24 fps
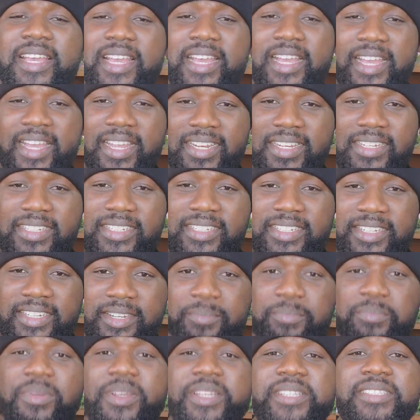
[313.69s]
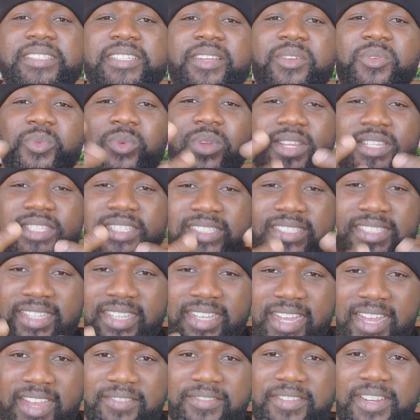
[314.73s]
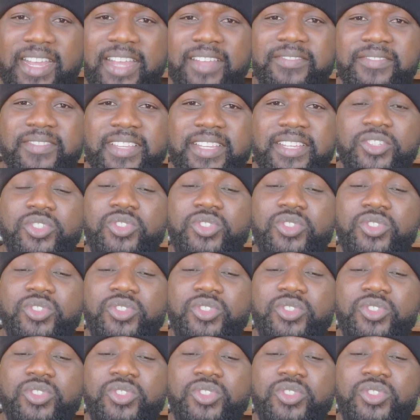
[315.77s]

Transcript: and the person will still have that thing,